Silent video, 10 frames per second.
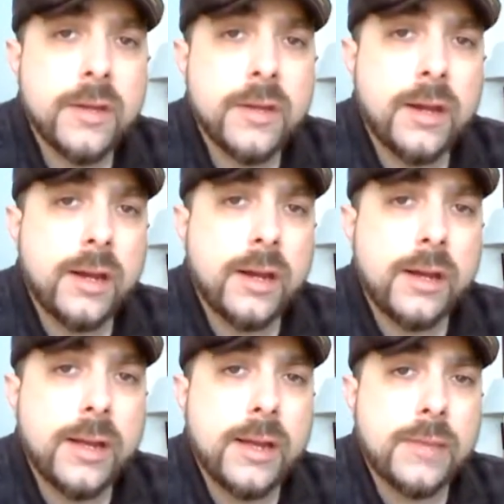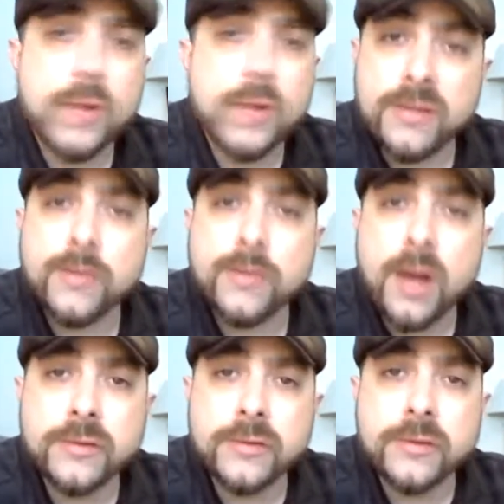and the brain is a
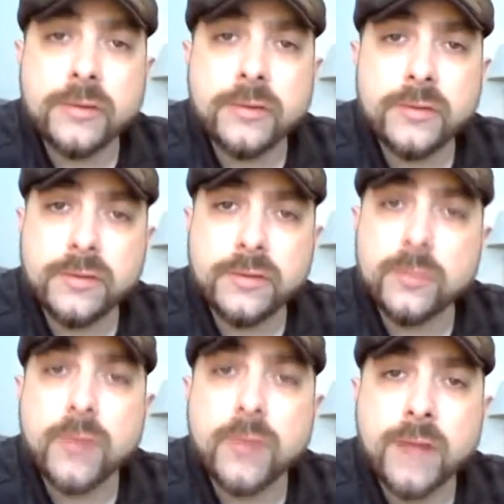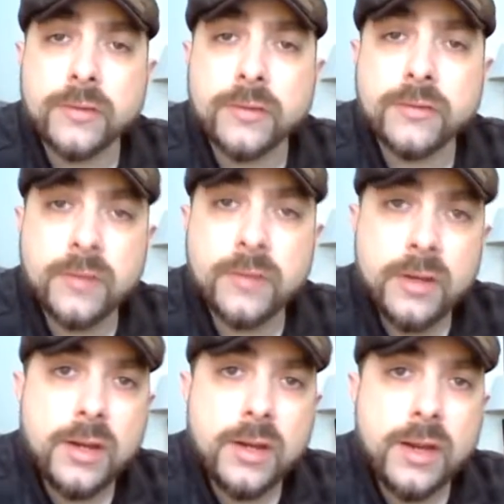process, so a physical process
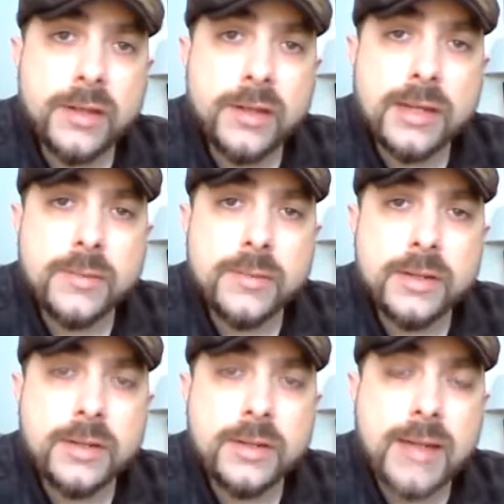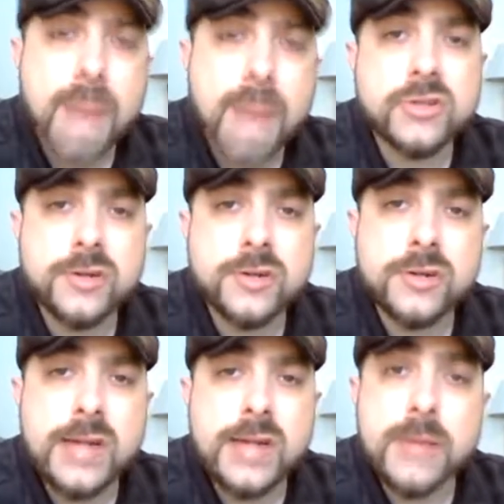that can be captured
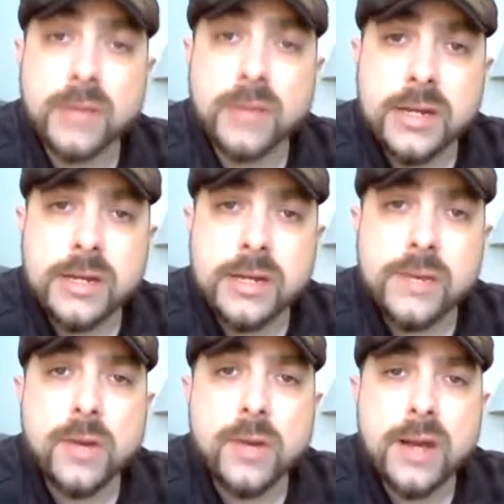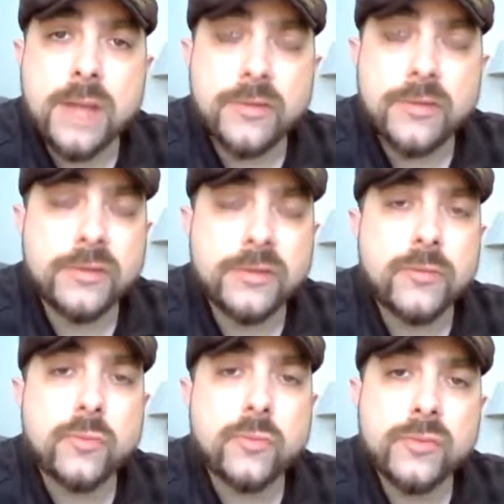and emulated and whatnot. There's
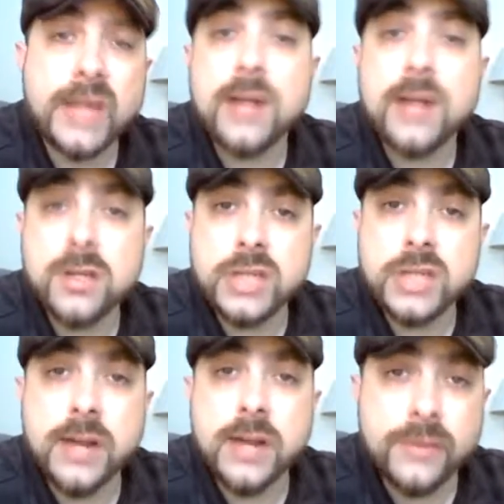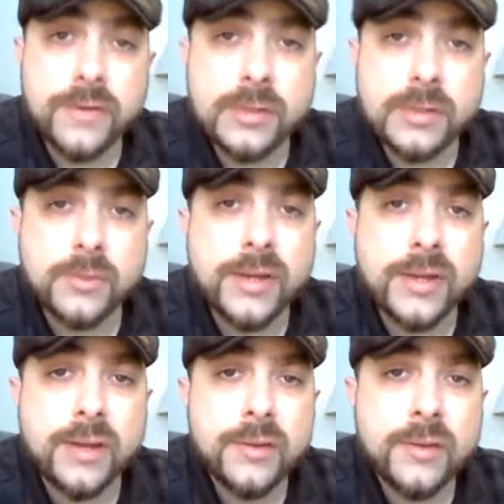different technology out there available now